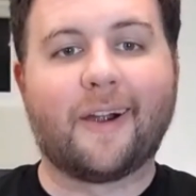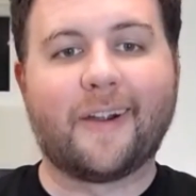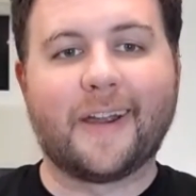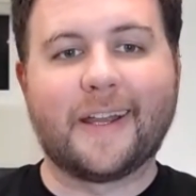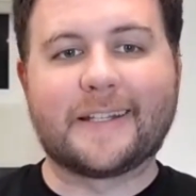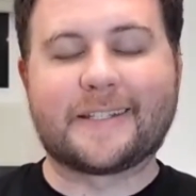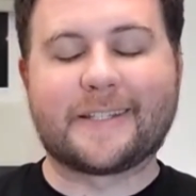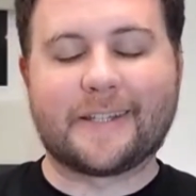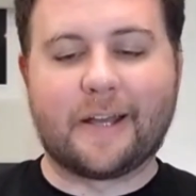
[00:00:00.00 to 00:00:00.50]
All
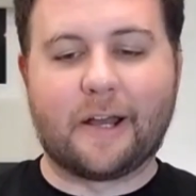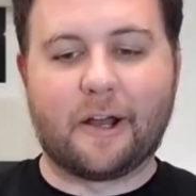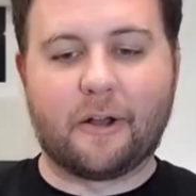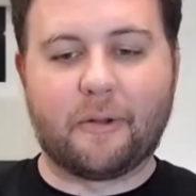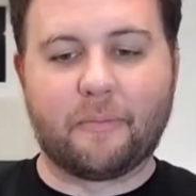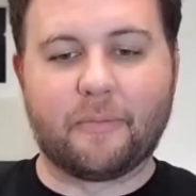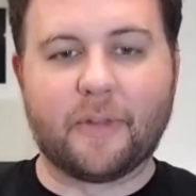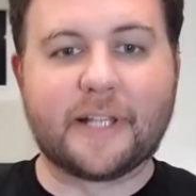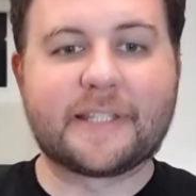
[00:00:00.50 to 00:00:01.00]
right,
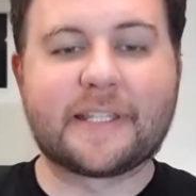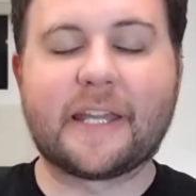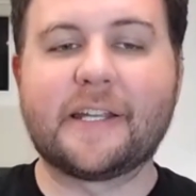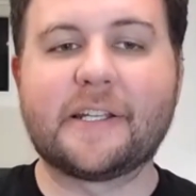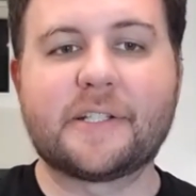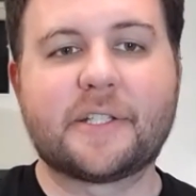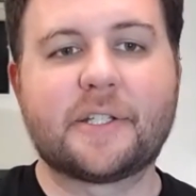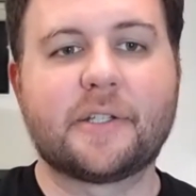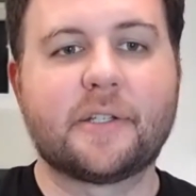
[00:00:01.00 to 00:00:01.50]
um, let's
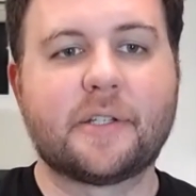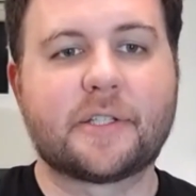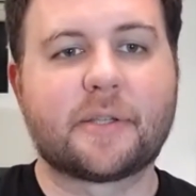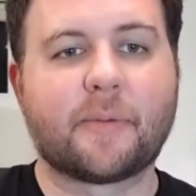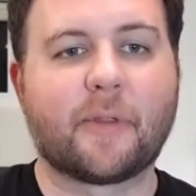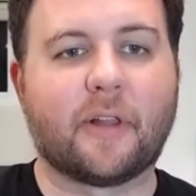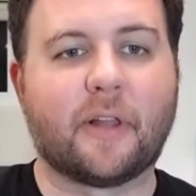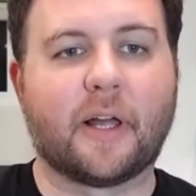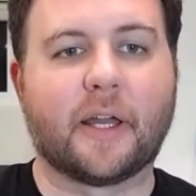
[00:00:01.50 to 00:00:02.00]
get into
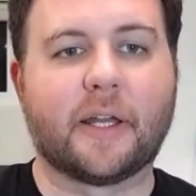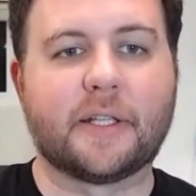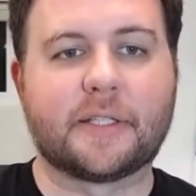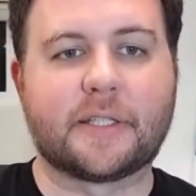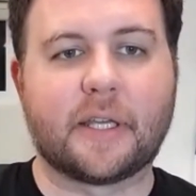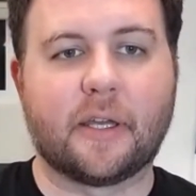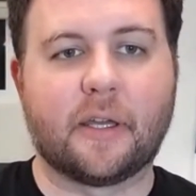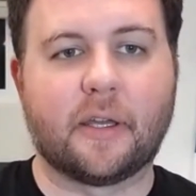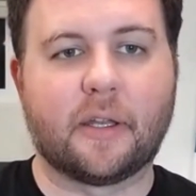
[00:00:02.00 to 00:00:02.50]
some of the
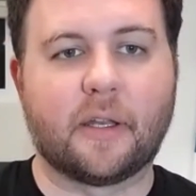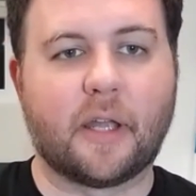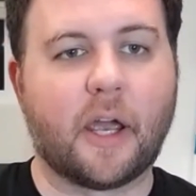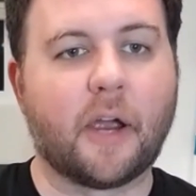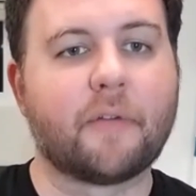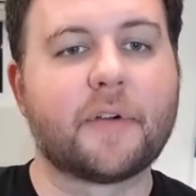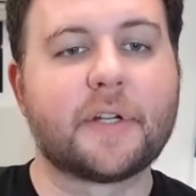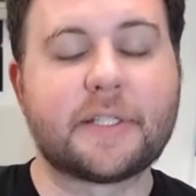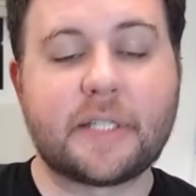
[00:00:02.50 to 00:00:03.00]
lines. And
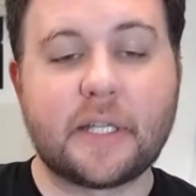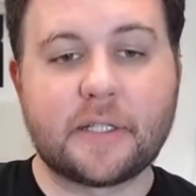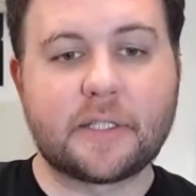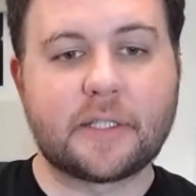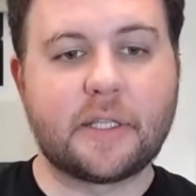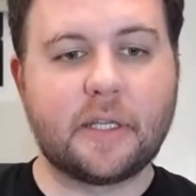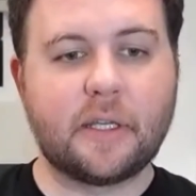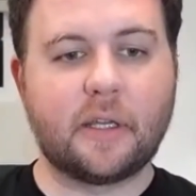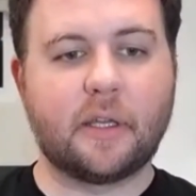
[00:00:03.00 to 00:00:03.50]
ever
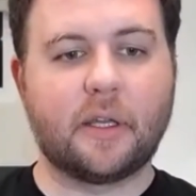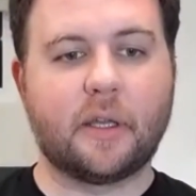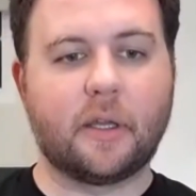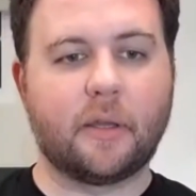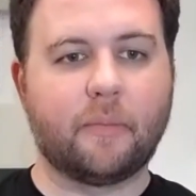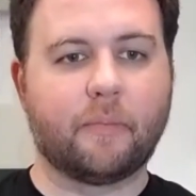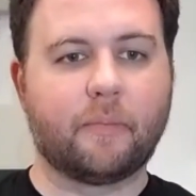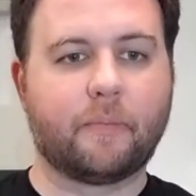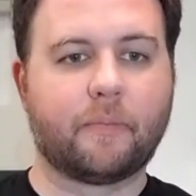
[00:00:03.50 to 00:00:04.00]
since
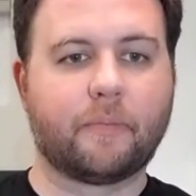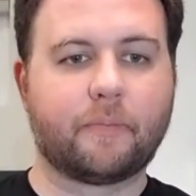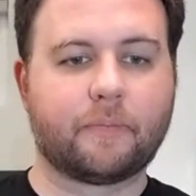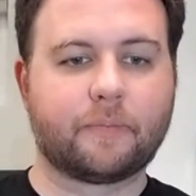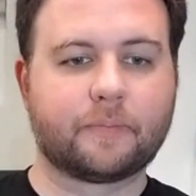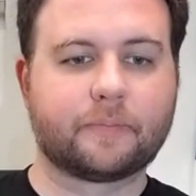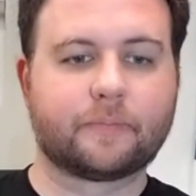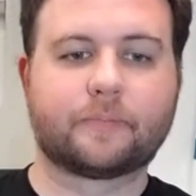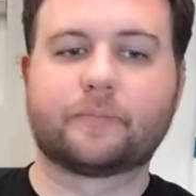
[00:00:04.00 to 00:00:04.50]
the
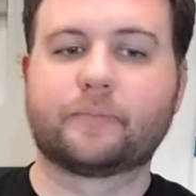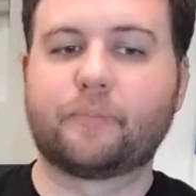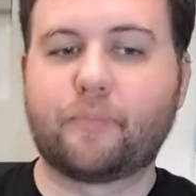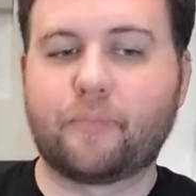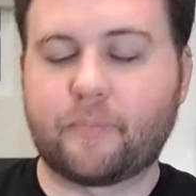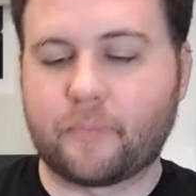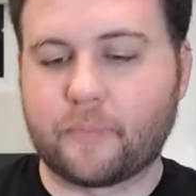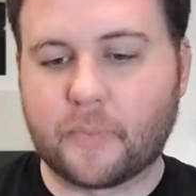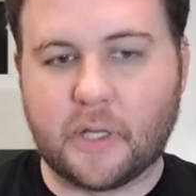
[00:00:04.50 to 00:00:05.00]

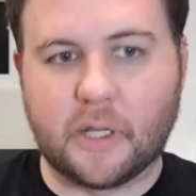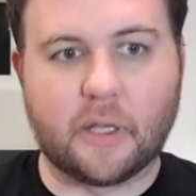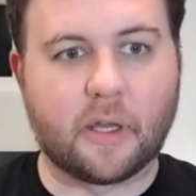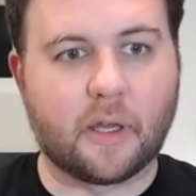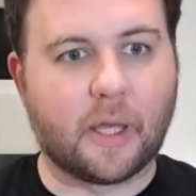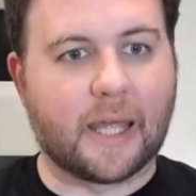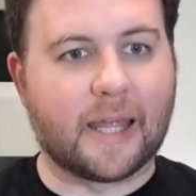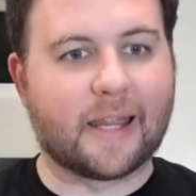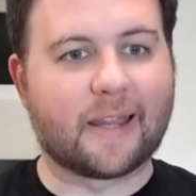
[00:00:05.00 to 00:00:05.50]

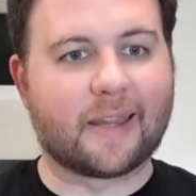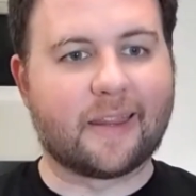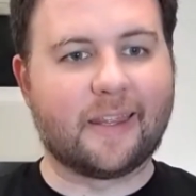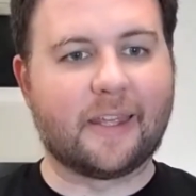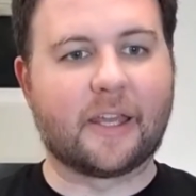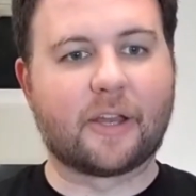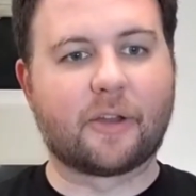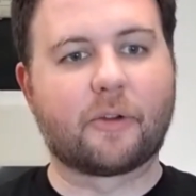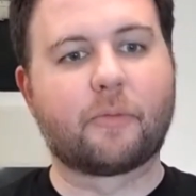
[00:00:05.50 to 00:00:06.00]
the
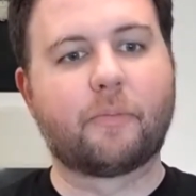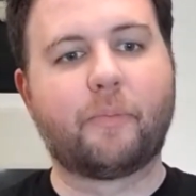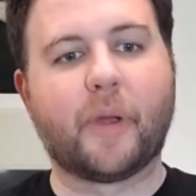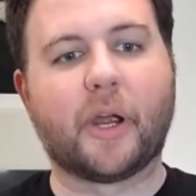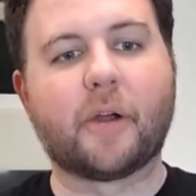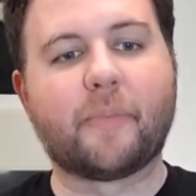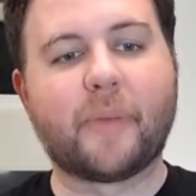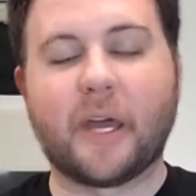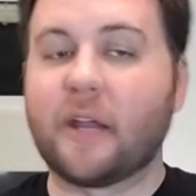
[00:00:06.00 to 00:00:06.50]
the
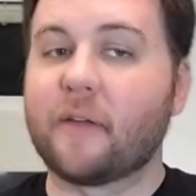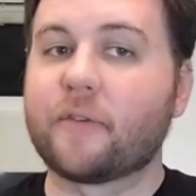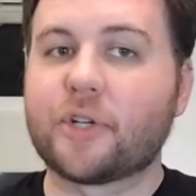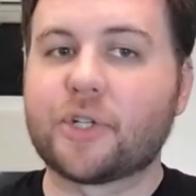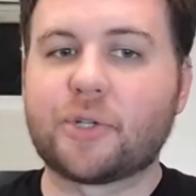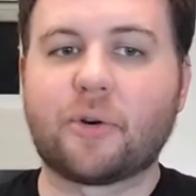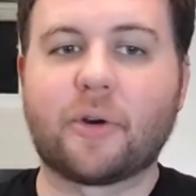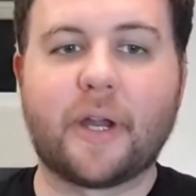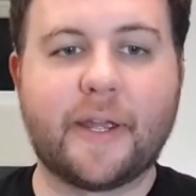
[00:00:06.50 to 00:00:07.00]
Barabanov,
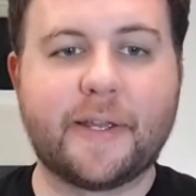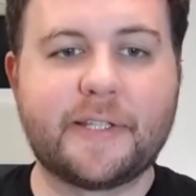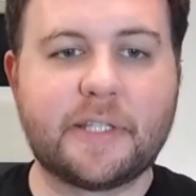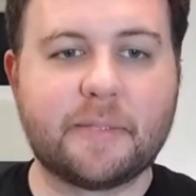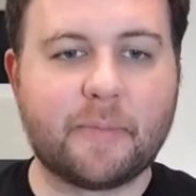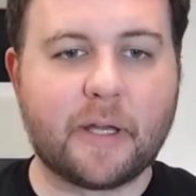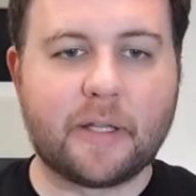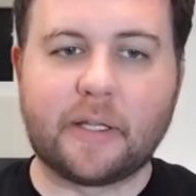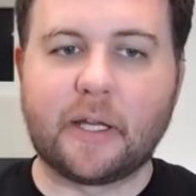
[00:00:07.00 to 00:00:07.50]
Couture,
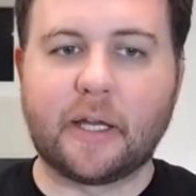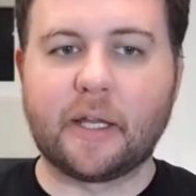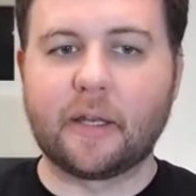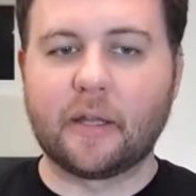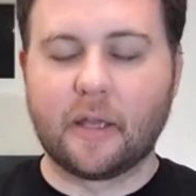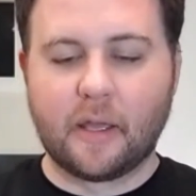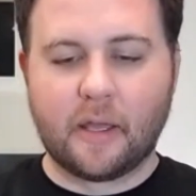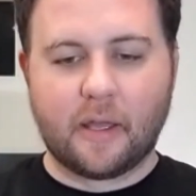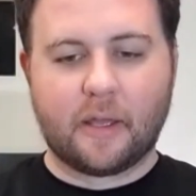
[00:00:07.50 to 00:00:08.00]
Eyssimont
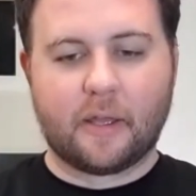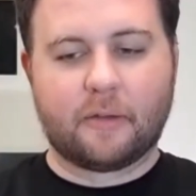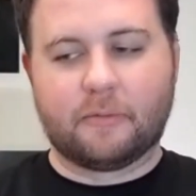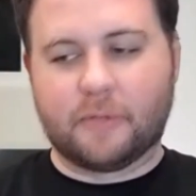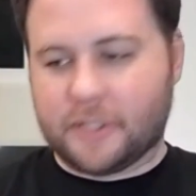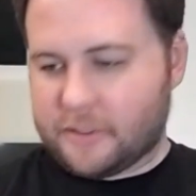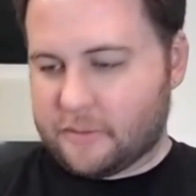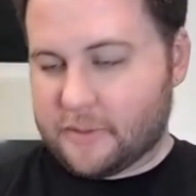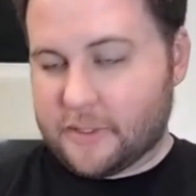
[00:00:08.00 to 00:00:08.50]
line,
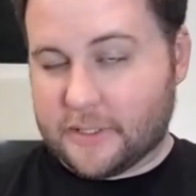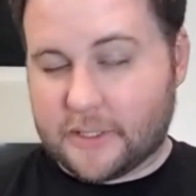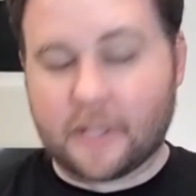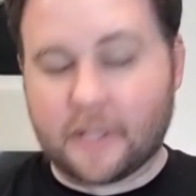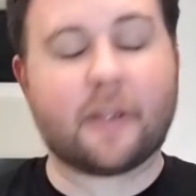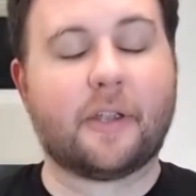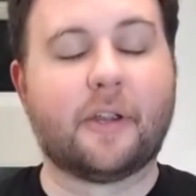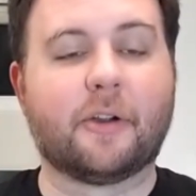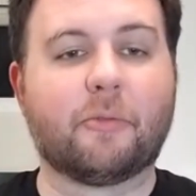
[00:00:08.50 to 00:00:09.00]
which
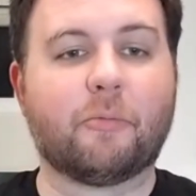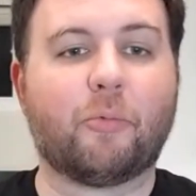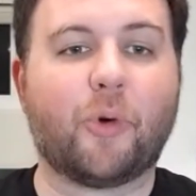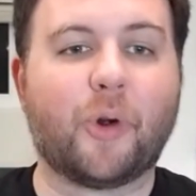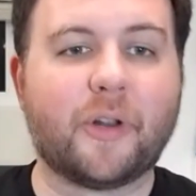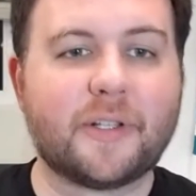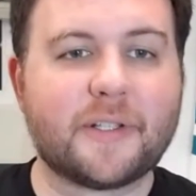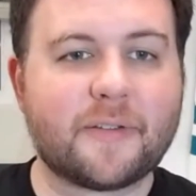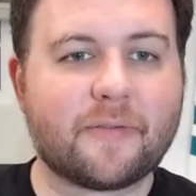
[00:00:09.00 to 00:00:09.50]
was your
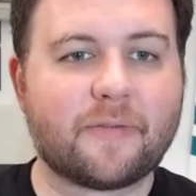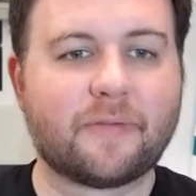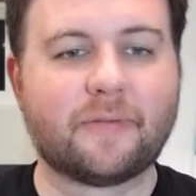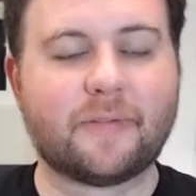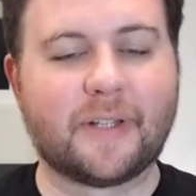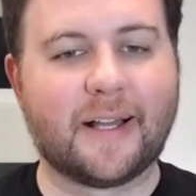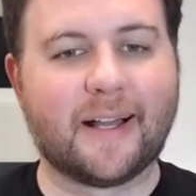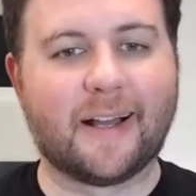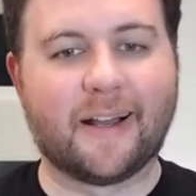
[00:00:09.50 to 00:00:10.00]
one,
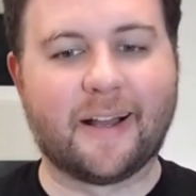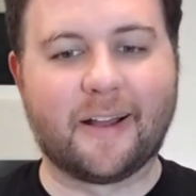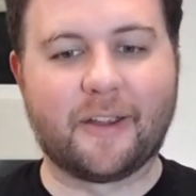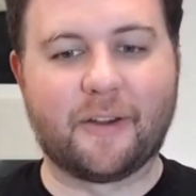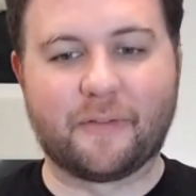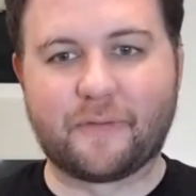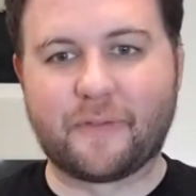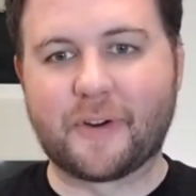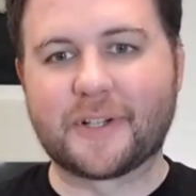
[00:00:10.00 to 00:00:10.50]
uh,
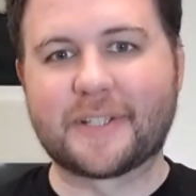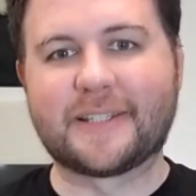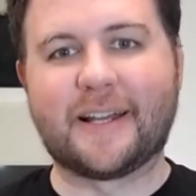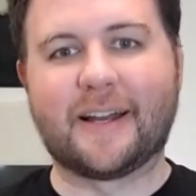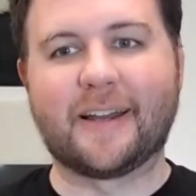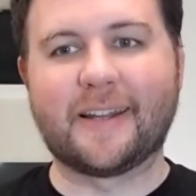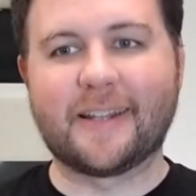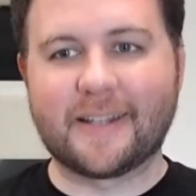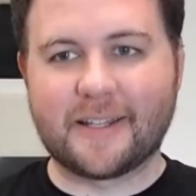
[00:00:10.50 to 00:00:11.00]
your first
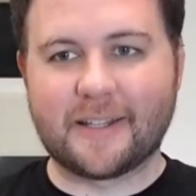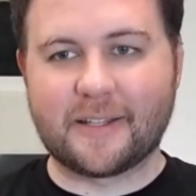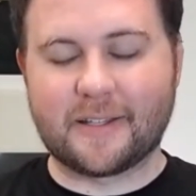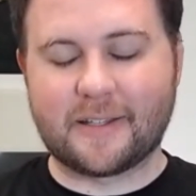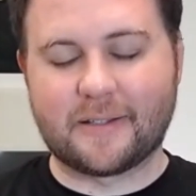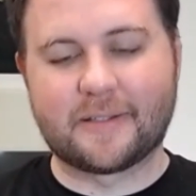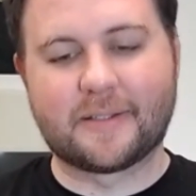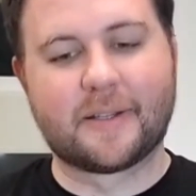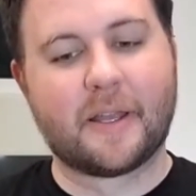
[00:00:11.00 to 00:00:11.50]

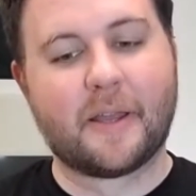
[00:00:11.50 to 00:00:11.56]
line,